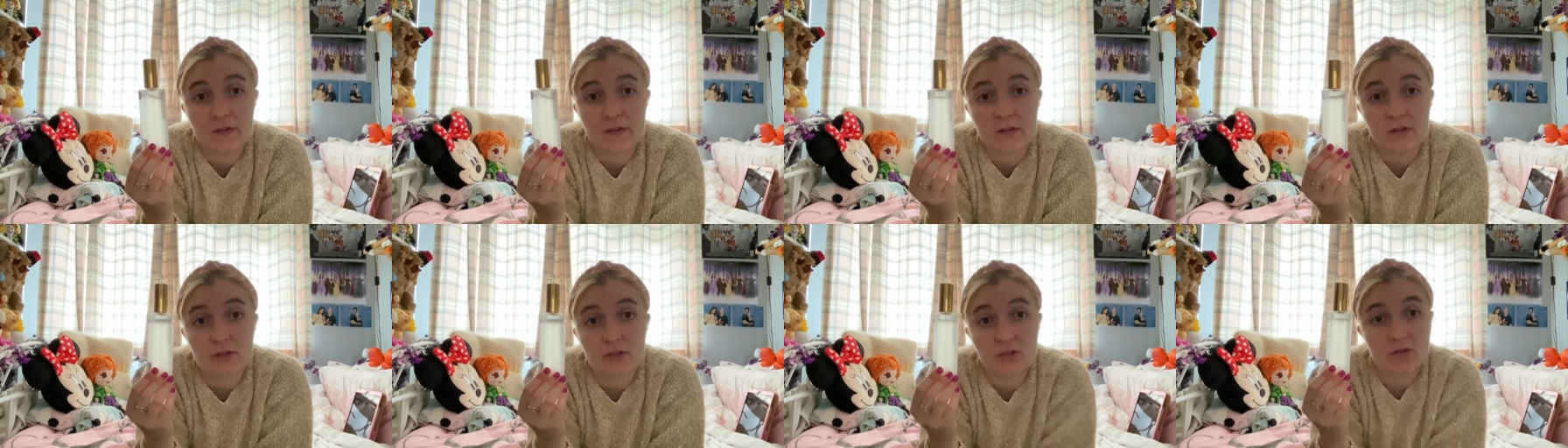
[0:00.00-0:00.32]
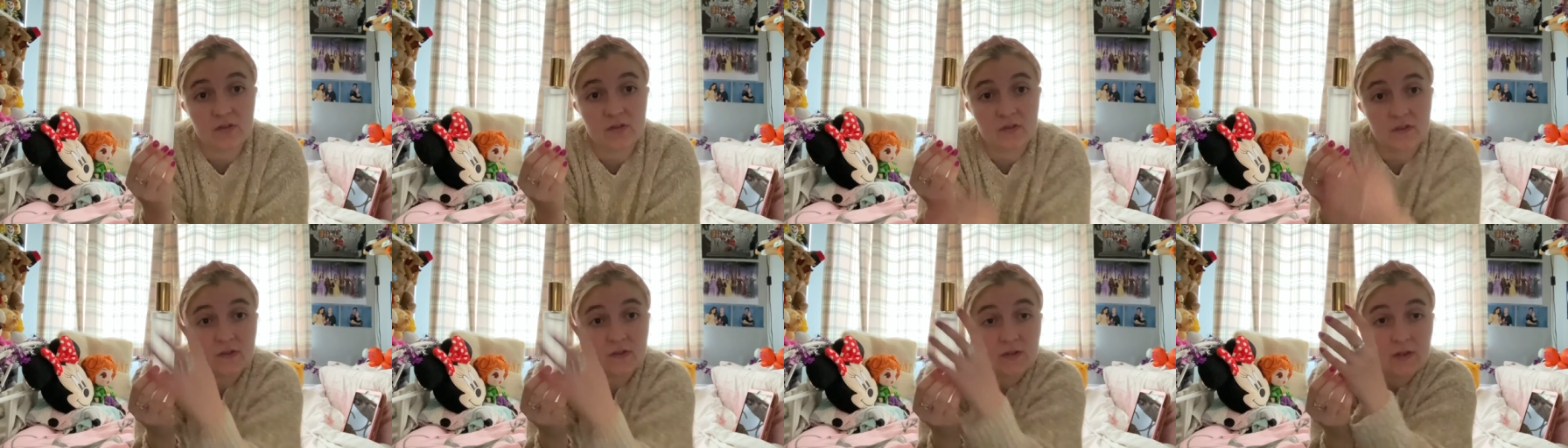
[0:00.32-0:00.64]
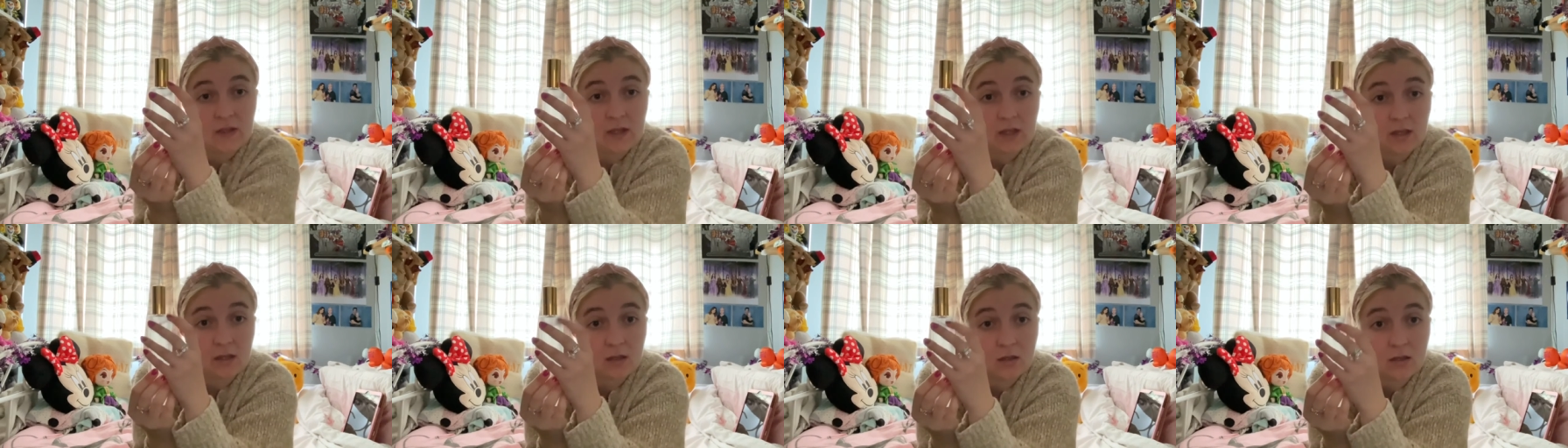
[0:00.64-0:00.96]
and you can
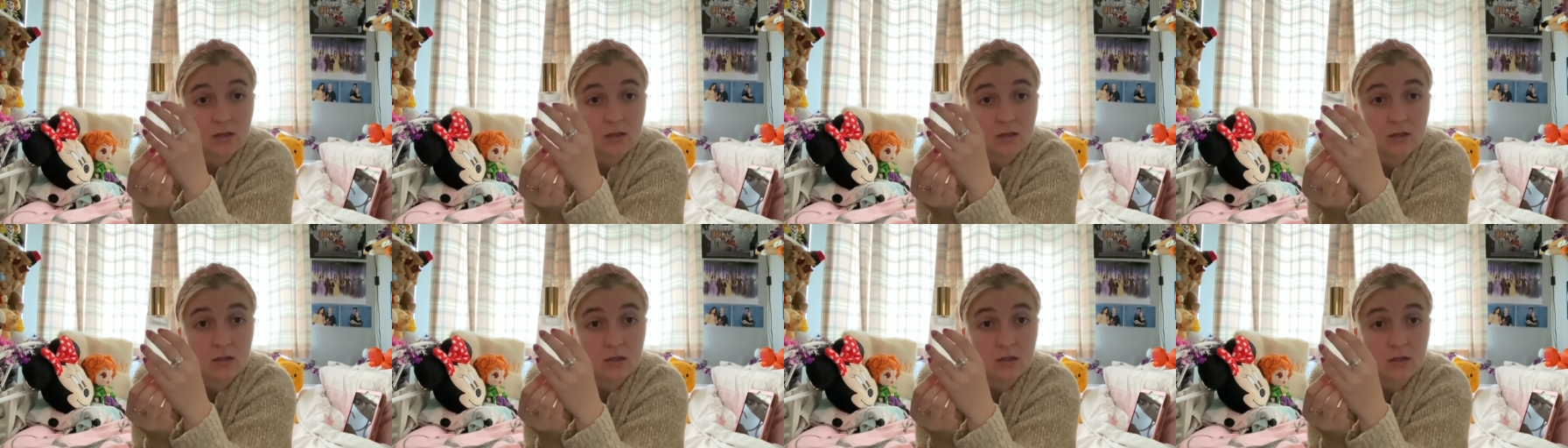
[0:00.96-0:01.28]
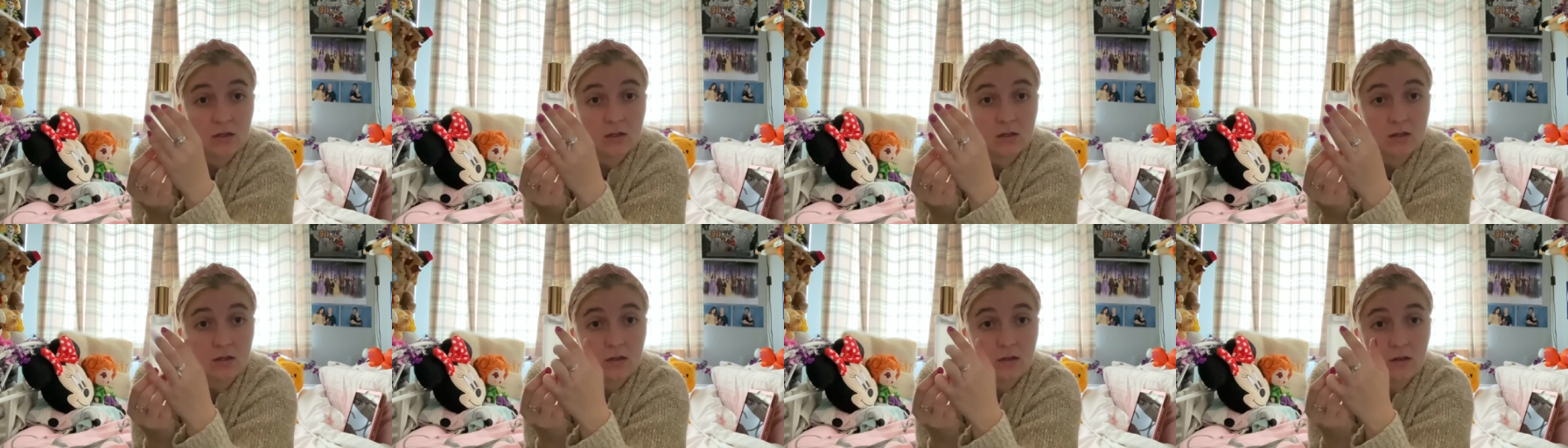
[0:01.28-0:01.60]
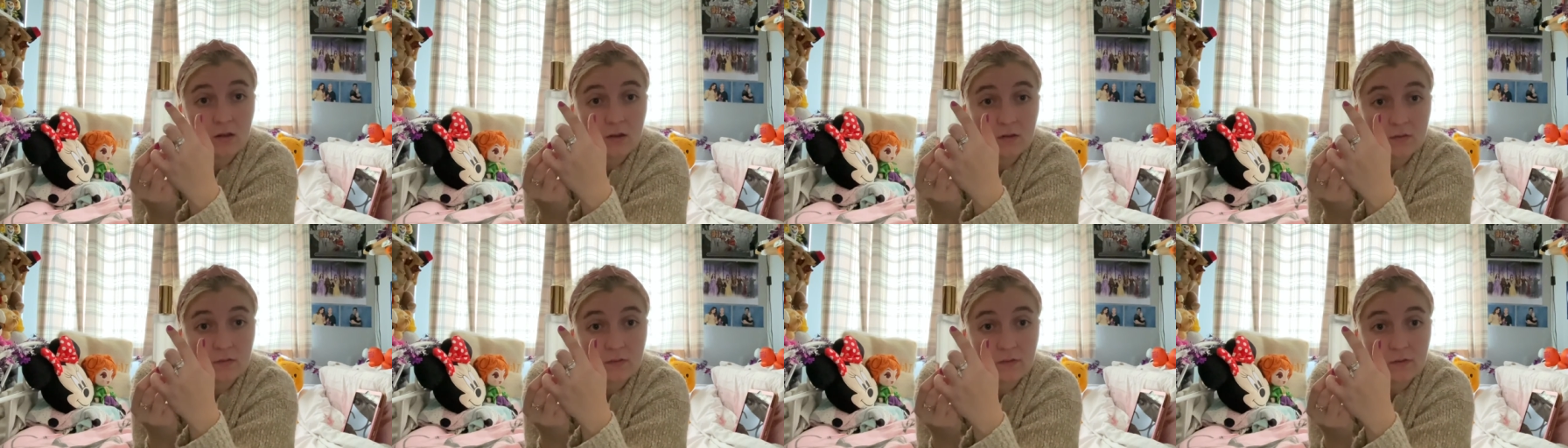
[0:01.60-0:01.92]
see
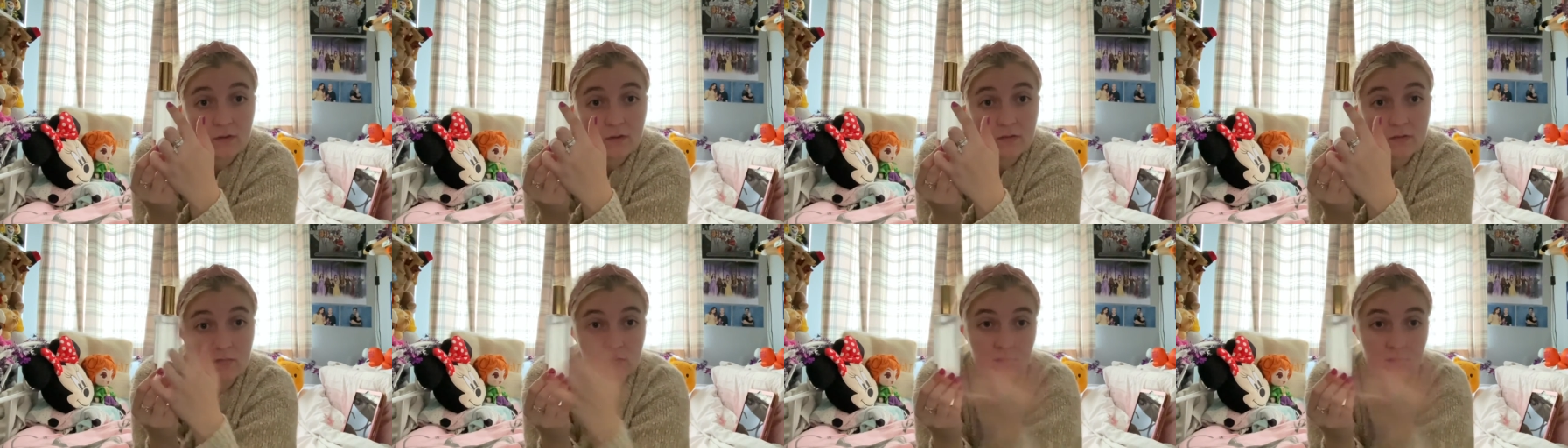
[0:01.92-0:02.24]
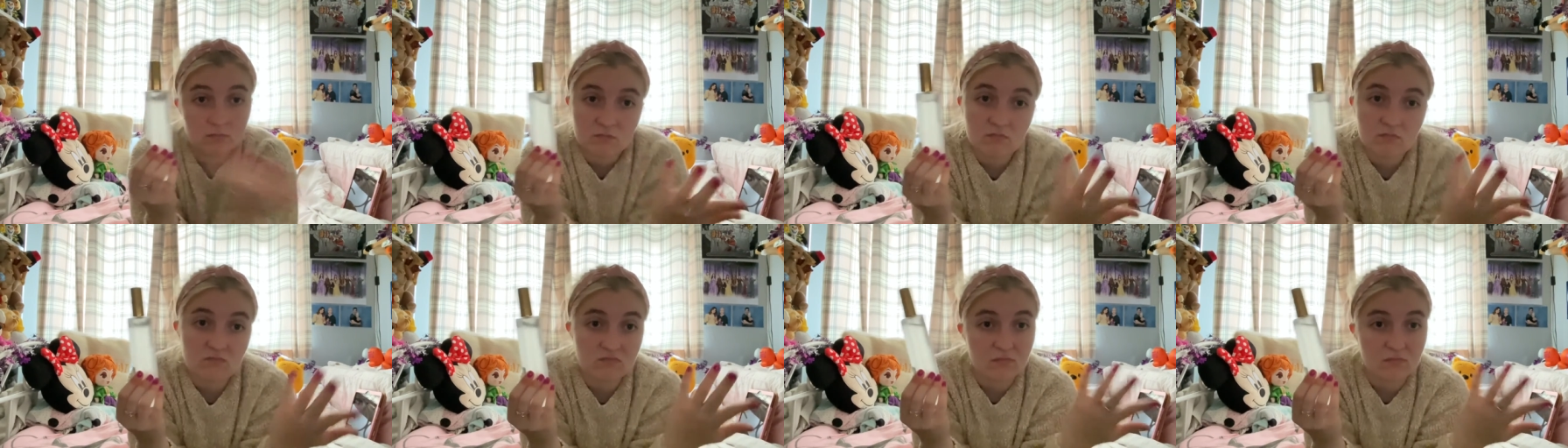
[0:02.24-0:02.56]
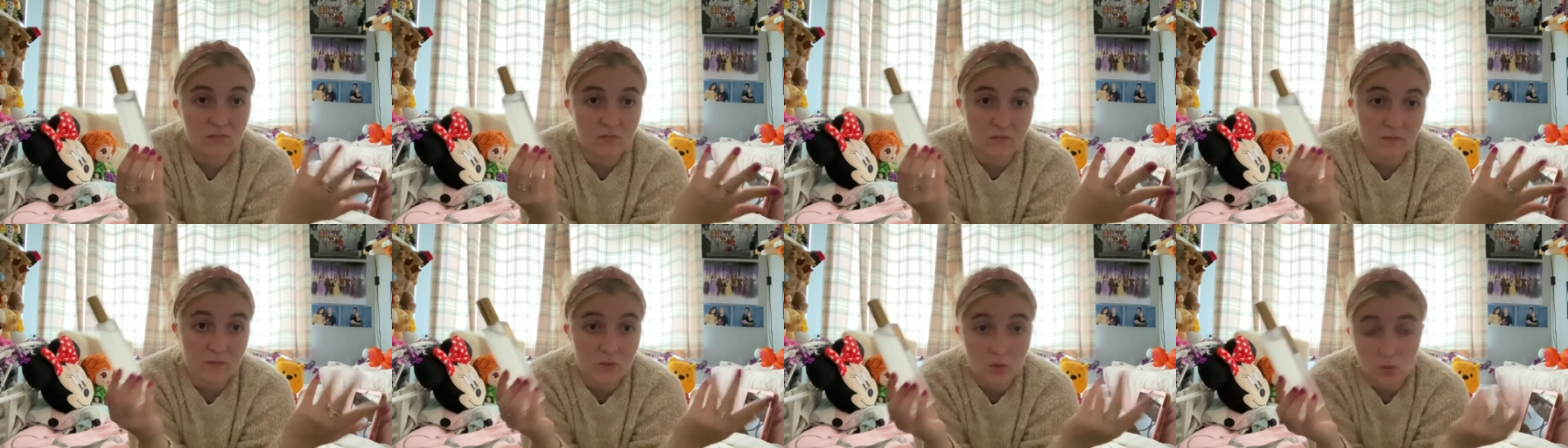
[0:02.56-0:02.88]
it's
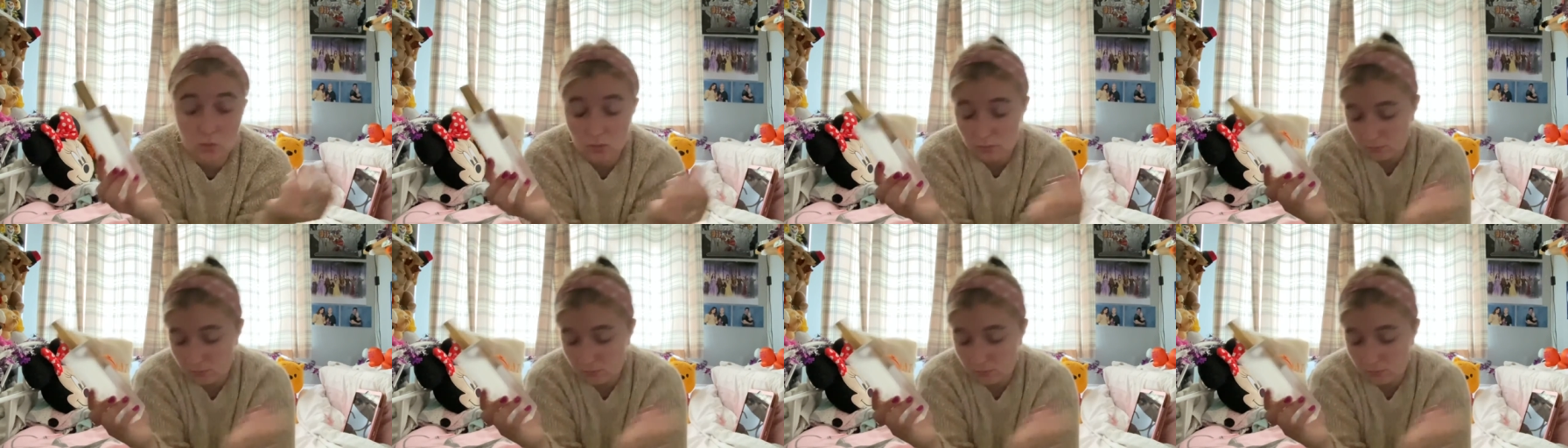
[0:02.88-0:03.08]
full